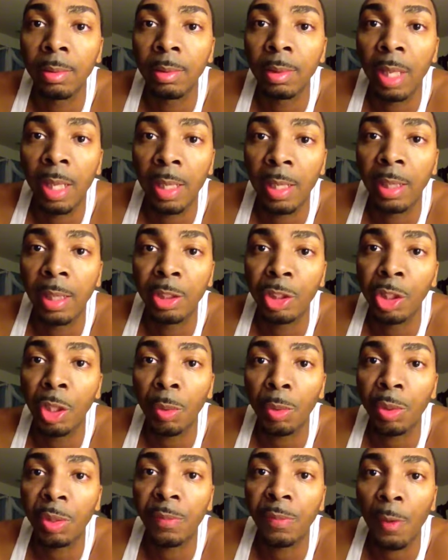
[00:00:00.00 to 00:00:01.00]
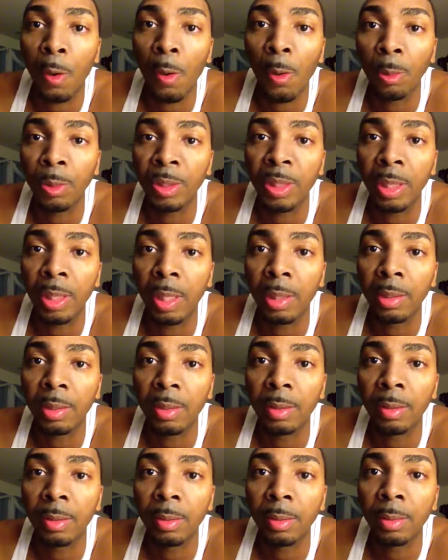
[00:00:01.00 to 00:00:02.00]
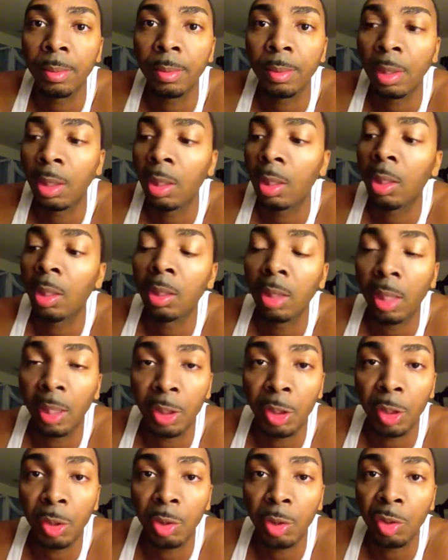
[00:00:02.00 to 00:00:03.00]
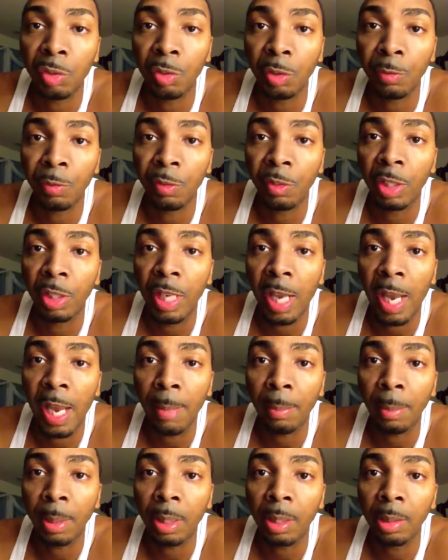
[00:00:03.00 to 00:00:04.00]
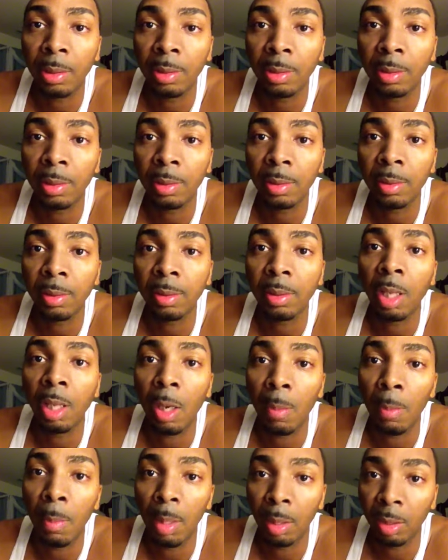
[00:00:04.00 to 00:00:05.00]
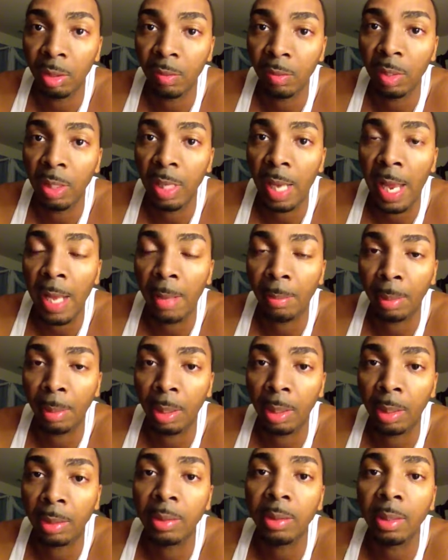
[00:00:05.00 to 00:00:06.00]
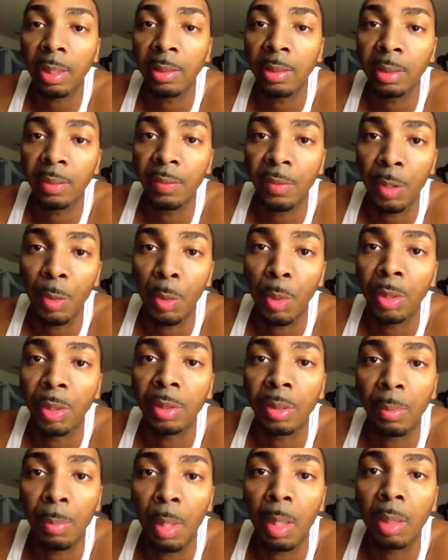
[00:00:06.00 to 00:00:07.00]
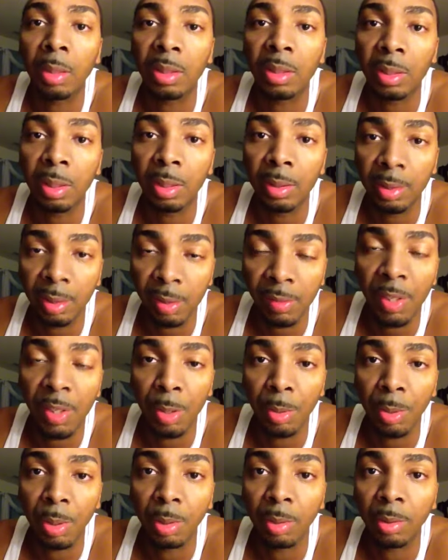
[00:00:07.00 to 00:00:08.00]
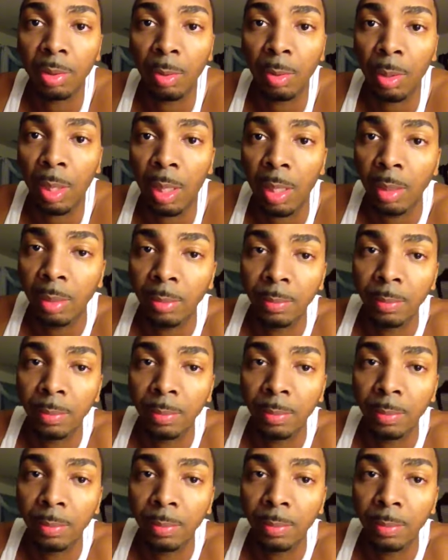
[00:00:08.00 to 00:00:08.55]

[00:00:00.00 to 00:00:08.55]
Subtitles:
and then chosen for OCS. They choose from fleet applicants amongst fleet applicants and civilians amongst civilians, okay?